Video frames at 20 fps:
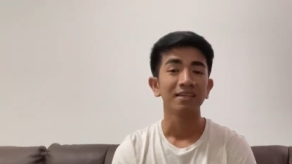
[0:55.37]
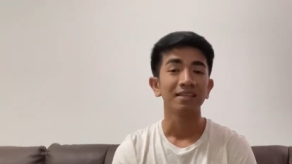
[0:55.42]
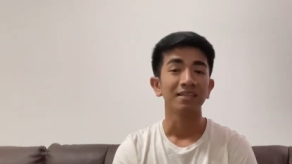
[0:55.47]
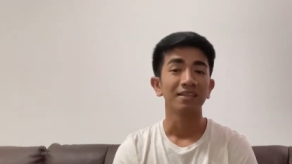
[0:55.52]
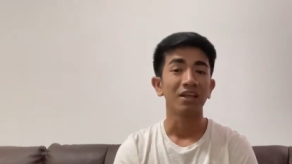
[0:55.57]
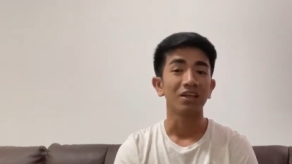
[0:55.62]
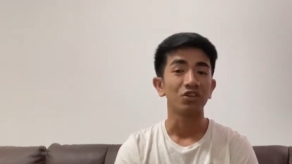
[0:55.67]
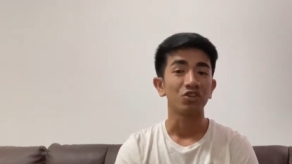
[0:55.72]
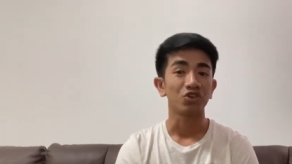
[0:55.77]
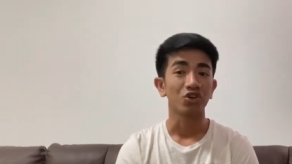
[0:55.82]

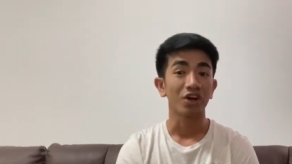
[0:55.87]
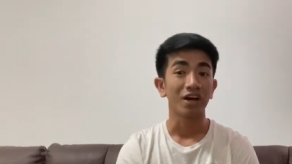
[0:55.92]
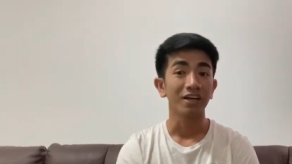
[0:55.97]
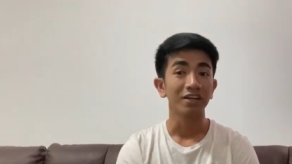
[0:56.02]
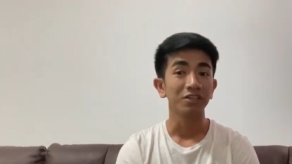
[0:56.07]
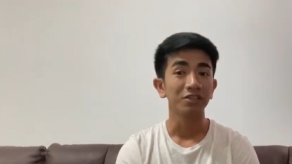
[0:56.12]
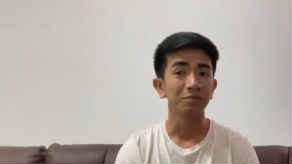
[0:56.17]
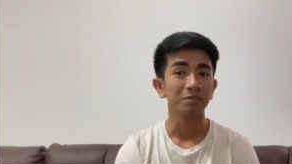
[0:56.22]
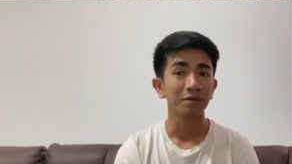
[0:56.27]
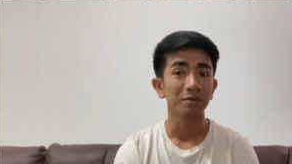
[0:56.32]
that
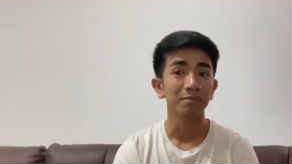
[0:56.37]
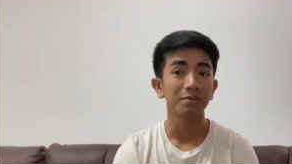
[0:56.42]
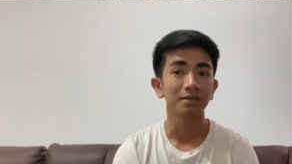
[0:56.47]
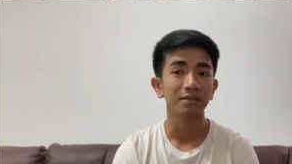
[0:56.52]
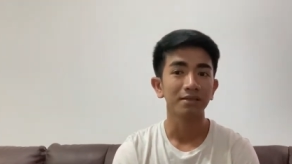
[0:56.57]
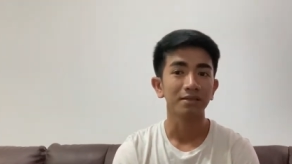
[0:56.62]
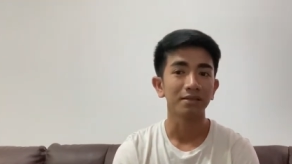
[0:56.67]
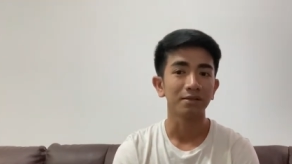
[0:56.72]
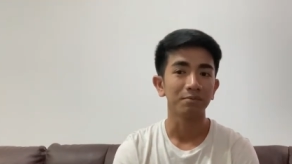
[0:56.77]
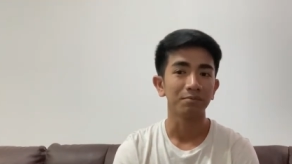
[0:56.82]
Chinese
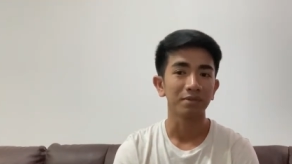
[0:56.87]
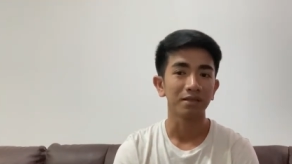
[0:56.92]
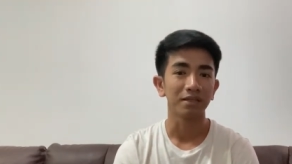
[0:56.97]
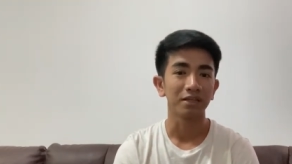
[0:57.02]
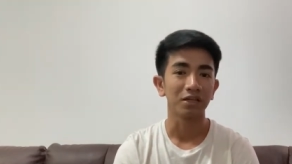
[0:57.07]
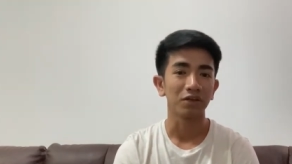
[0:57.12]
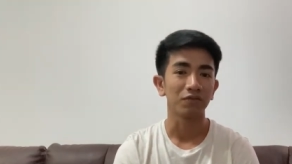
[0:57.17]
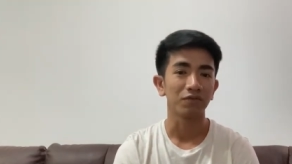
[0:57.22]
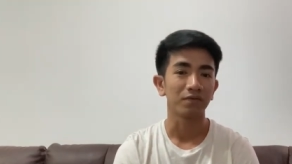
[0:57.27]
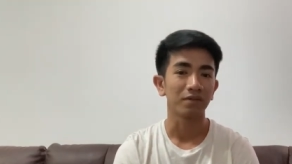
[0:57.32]
people
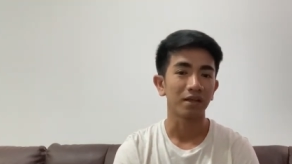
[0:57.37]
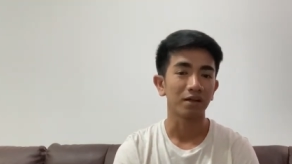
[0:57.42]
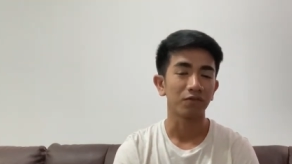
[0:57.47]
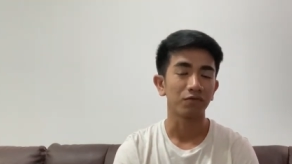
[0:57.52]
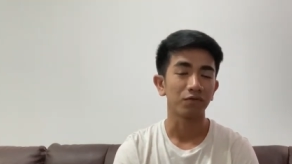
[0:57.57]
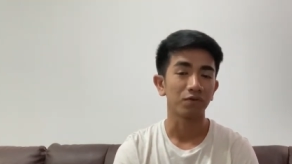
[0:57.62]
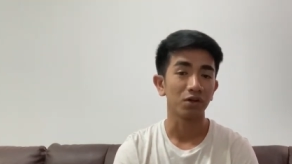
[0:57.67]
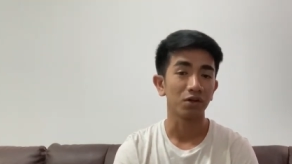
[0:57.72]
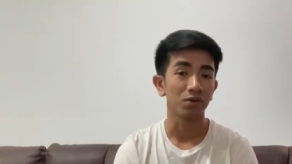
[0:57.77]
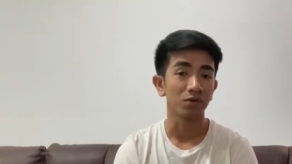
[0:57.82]
believe that
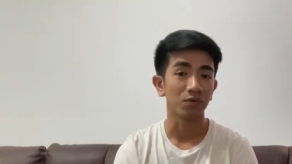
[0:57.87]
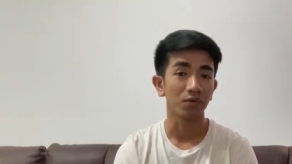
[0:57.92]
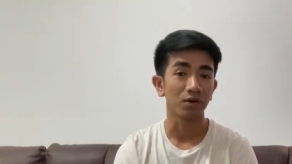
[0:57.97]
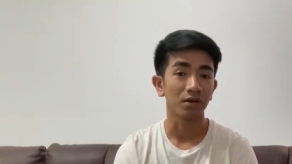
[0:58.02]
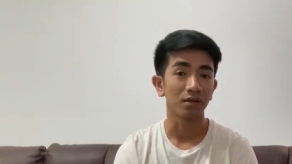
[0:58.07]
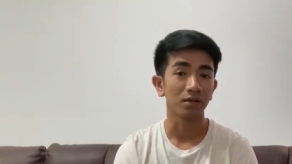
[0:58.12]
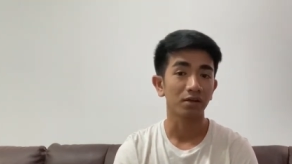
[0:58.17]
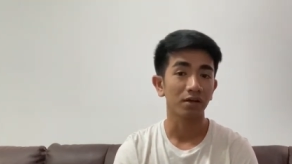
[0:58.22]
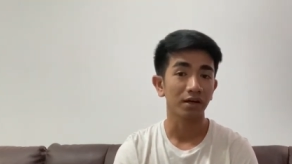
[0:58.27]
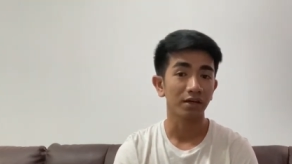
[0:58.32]

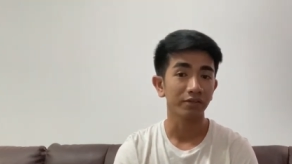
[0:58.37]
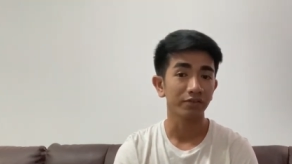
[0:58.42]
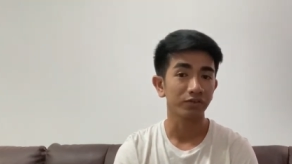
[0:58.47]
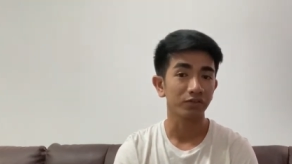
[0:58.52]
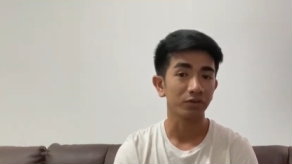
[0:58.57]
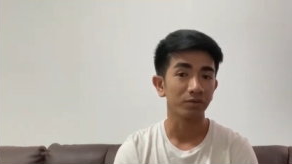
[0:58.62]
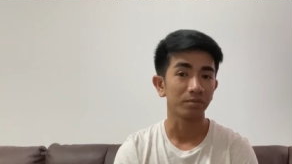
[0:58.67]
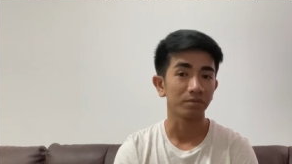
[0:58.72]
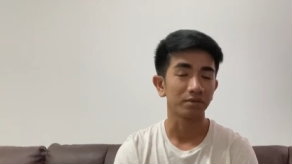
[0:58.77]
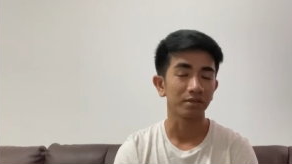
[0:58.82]
funeral
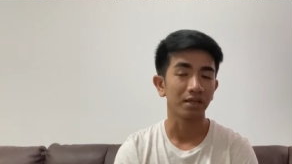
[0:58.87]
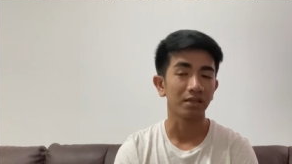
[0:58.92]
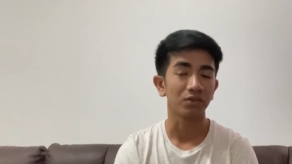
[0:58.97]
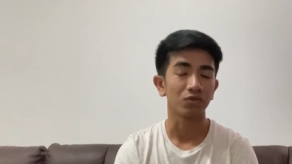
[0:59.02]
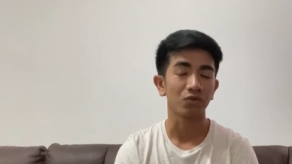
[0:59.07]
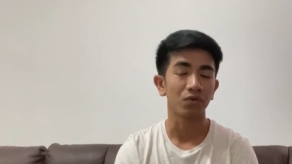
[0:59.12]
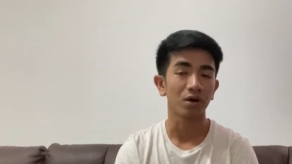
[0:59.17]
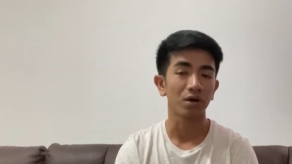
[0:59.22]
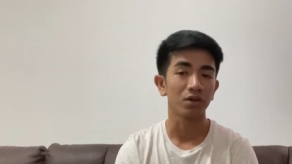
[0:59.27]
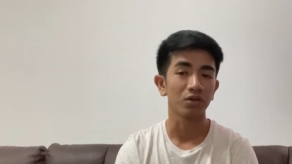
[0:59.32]
customs and
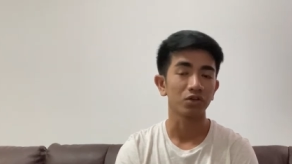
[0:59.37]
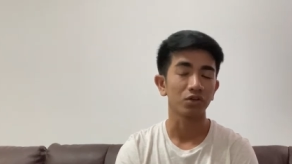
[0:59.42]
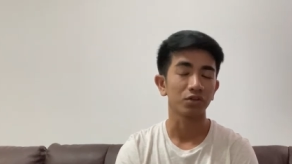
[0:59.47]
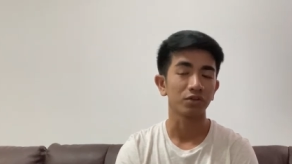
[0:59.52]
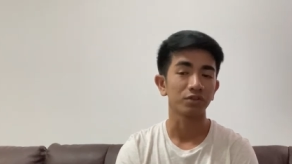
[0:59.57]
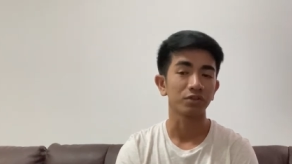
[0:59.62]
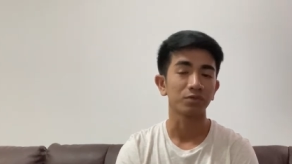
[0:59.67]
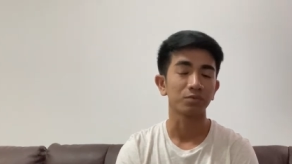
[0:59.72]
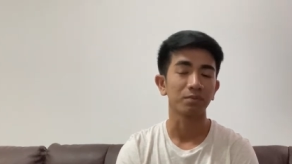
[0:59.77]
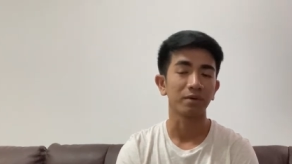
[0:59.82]

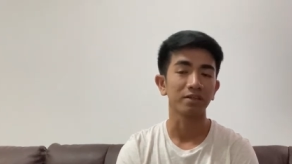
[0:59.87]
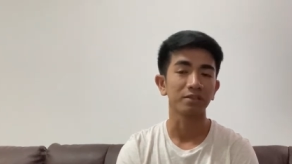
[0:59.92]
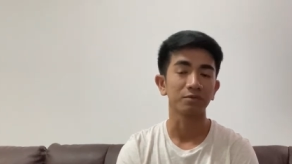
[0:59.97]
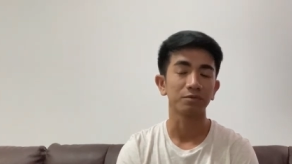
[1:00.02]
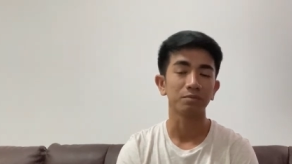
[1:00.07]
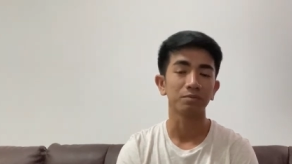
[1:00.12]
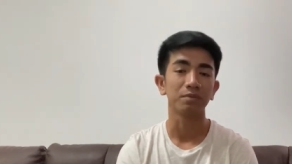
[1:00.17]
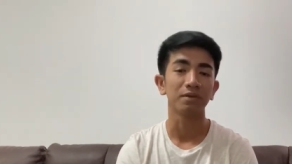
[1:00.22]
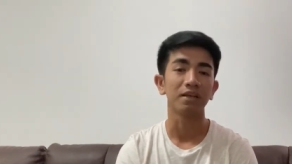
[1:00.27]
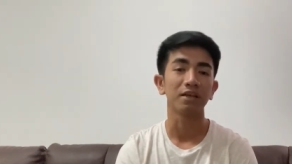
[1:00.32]
traditions must
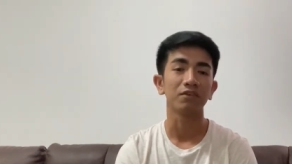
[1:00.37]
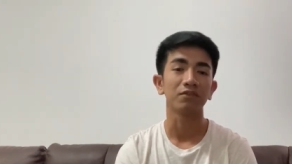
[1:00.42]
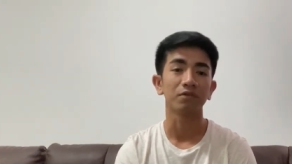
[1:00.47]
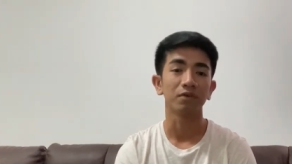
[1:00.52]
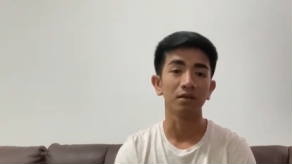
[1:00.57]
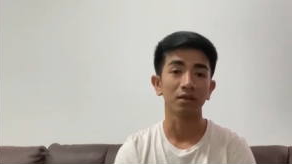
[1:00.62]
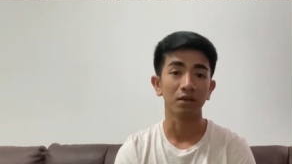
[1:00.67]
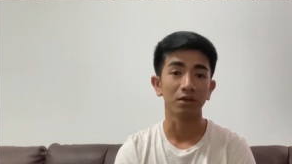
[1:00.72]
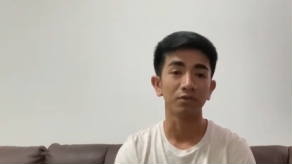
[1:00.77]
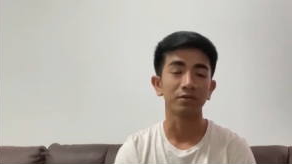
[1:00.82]
be
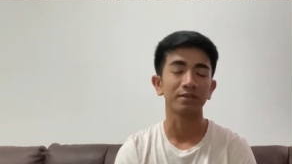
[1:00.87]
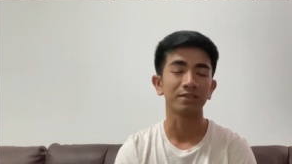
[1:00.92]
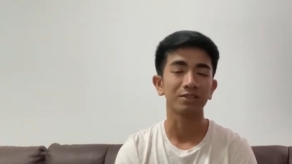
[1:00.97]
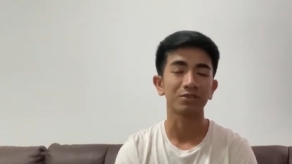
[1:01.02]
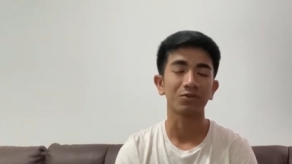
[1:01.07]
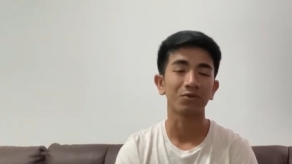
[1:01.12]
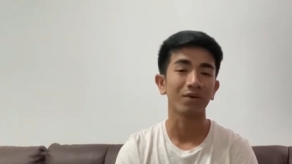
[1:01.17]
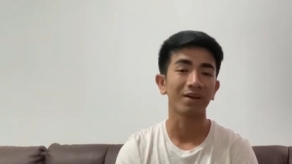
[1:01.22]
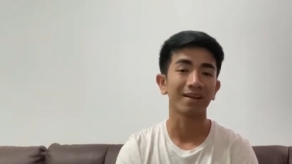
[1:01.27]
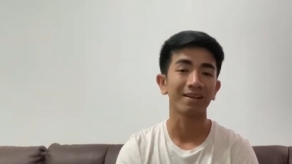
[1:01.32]
followed
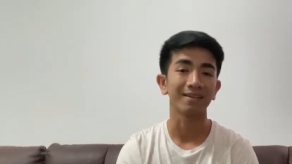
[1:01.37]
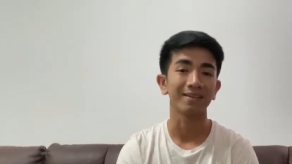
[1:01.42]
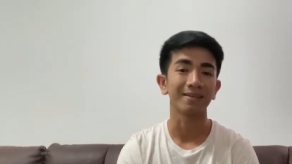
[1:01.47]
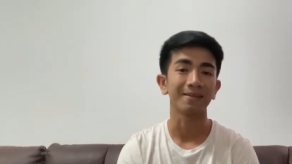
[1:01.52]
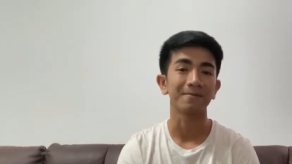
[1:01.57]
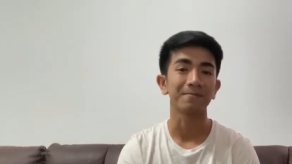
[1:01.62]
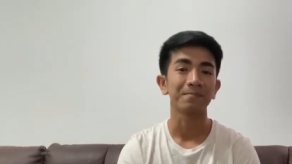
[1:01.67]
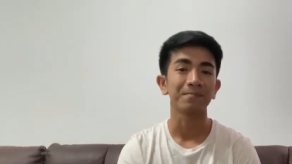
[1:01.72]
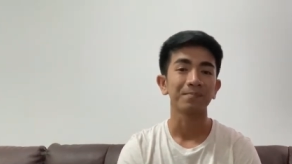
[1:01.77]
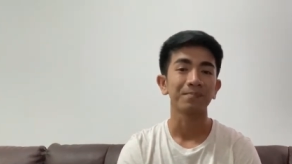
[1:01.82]

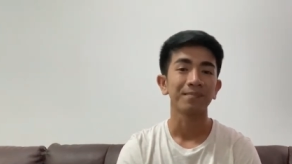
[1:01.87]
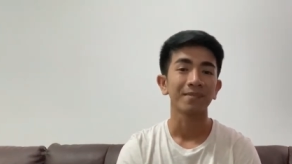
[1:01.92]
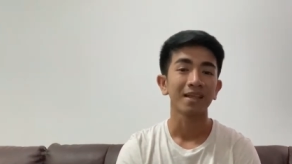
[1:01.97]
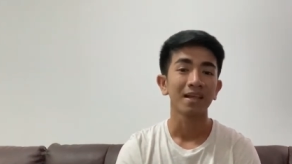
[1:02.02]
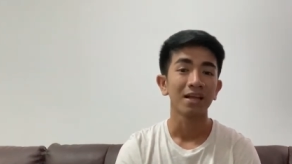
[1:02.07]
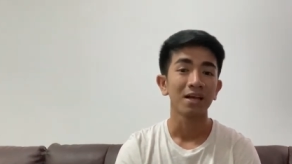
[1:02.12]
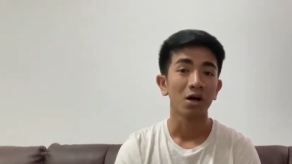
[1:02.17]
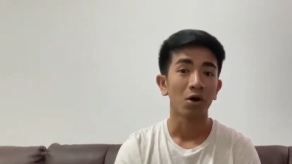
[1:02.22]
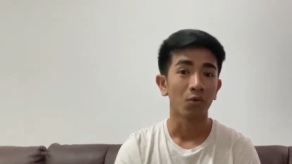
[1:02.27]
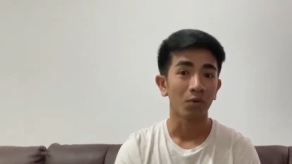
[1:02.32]
strictly
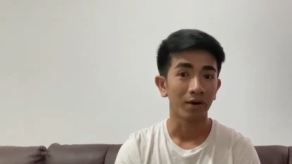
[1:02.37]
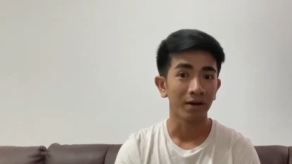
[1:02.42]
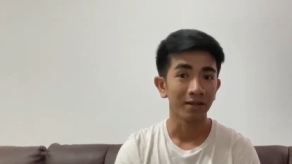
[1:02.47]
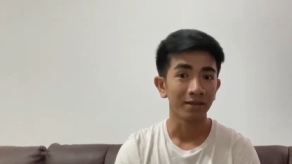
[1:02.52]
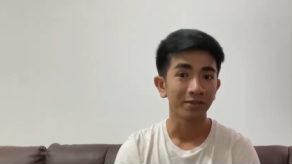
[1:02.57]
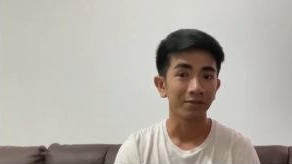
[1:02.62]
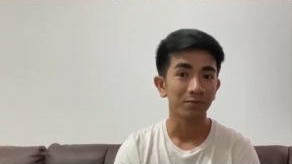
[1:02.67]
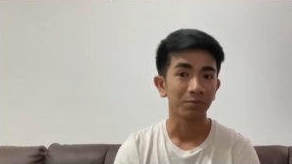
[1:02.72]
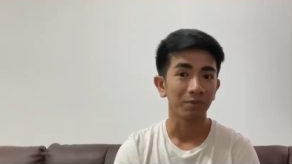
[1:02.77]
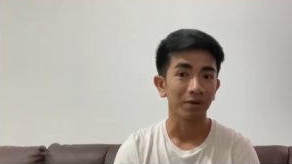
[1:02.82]
or
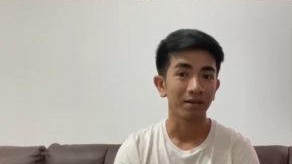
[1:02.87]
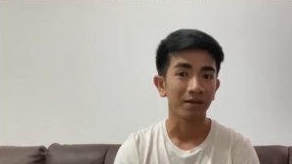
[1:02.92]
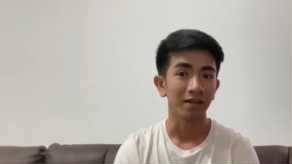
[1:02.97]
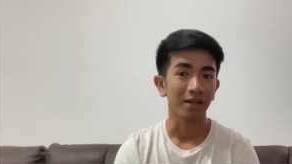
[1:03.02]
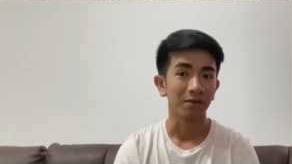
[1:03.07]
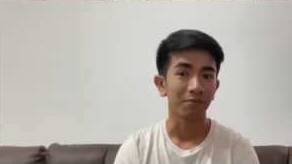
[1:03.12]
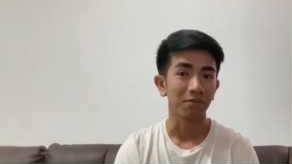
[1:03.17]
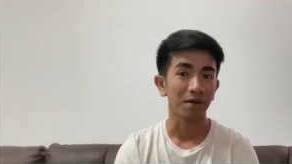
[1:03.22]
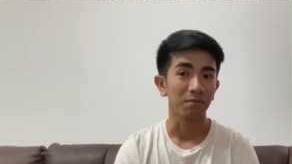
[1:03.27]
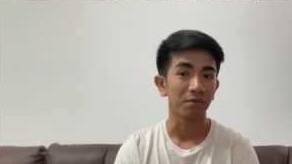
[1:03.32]
else felt
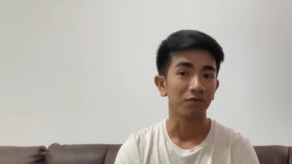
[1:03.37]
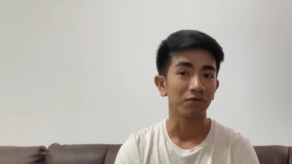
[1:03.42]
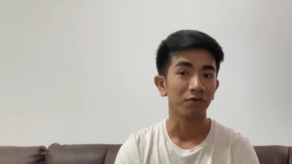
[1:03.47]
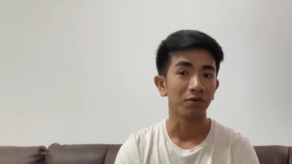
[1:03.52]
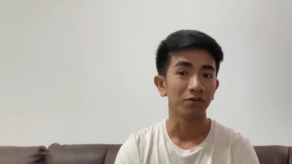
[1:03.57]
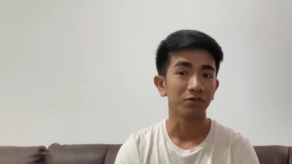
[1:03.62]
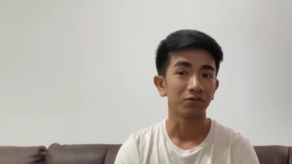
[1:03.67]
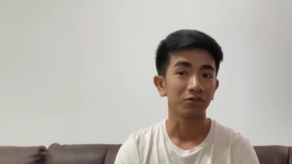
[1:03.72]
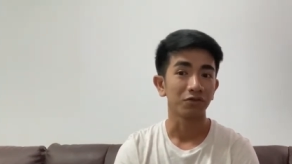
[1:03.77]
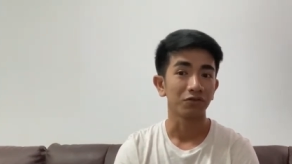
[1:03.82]
like maybe fall to the